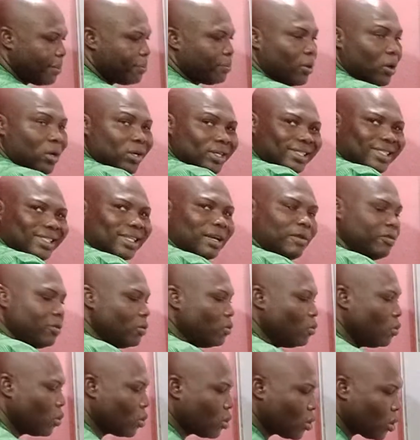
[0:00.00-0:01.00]
plus 7 will
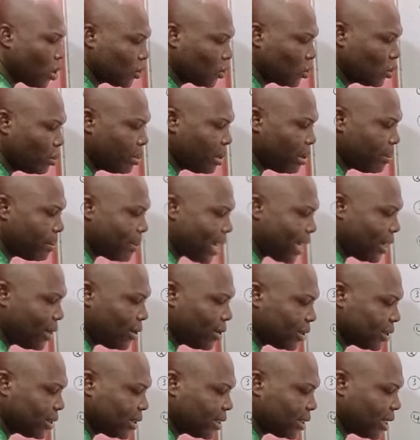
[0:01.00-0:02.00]
cross to be
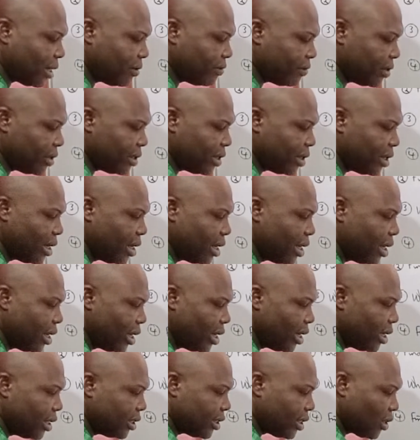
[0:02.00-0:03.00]
minus 7
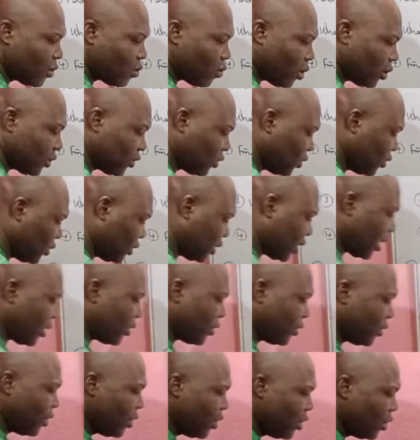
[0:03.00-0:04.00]
is equals to 0.
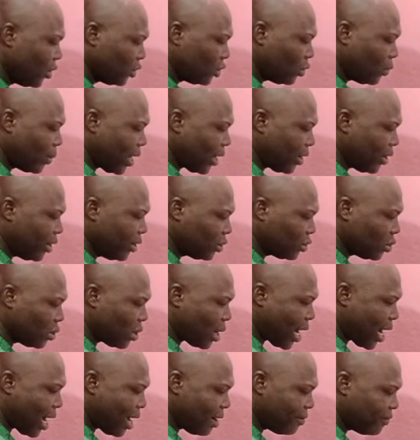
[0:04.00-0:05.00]
So we are going to
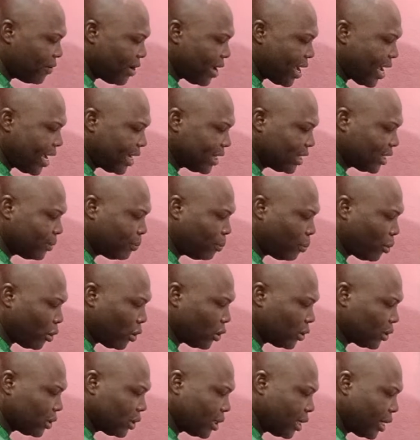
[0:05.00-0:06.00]
have x plus
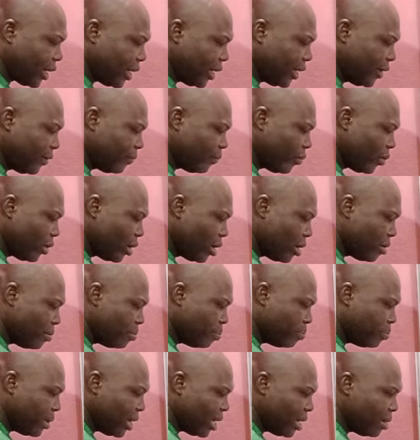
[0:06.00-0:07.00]
3
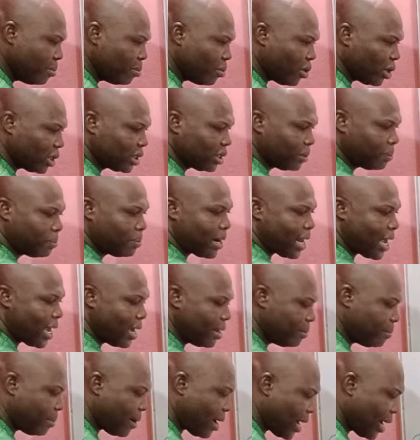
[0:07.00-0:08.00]
being multiplied
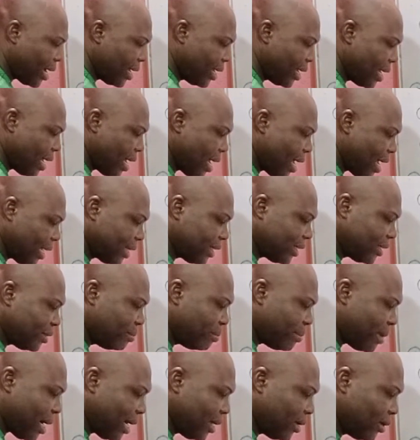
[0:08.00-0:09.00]
by x
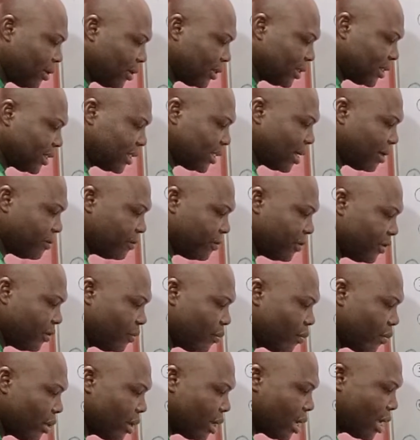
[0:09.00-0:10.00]
minus 7,
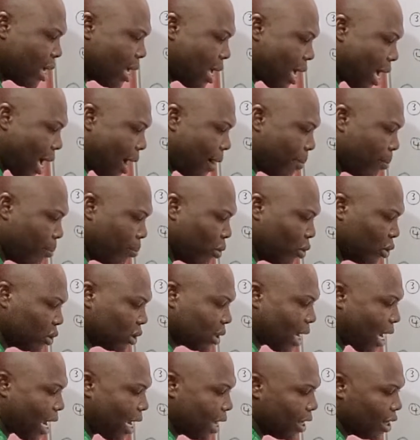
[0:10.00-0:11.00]
and both
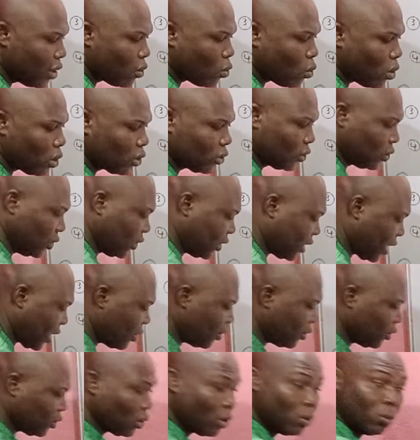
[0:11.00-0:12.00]
are equals to 0.
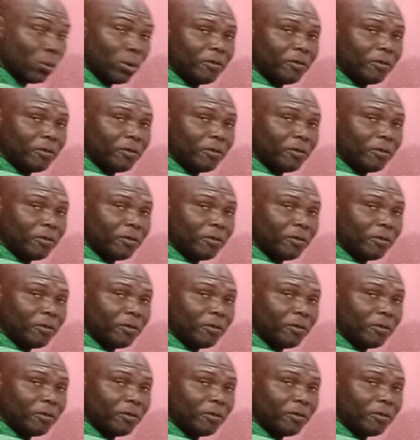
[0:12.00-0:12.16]
So